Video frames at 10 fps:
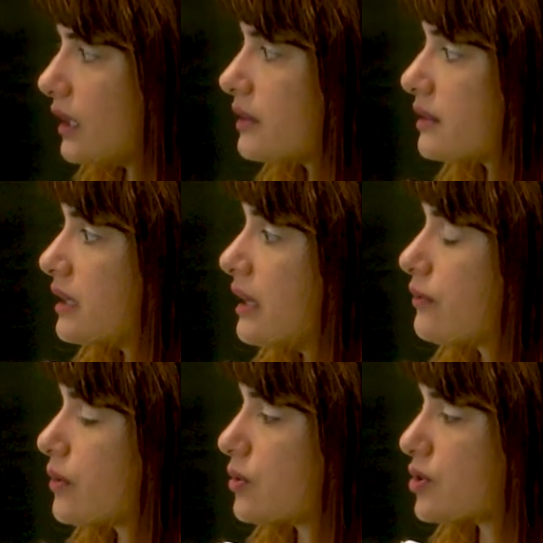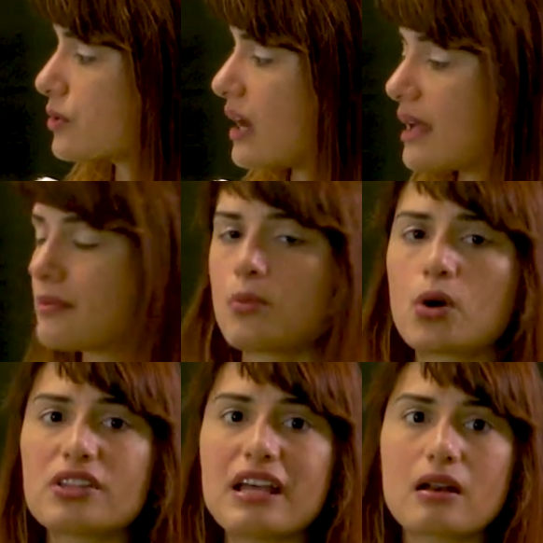And if we were to add
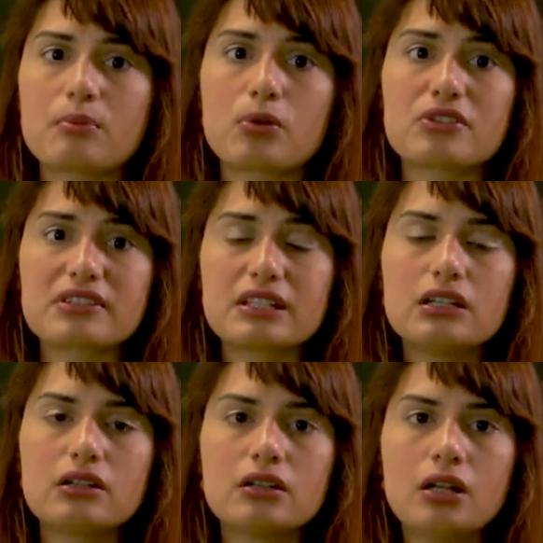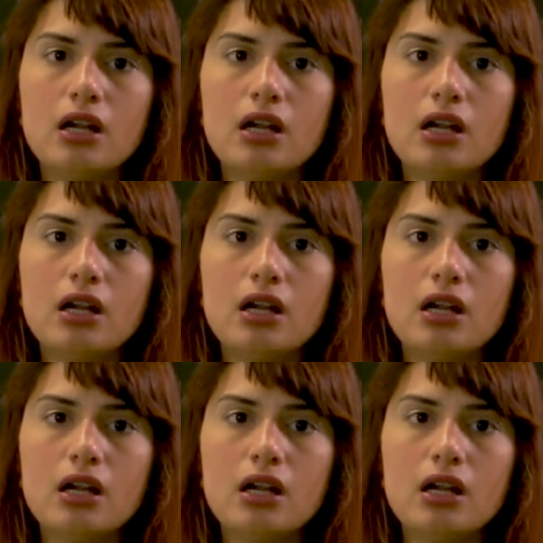more data points here,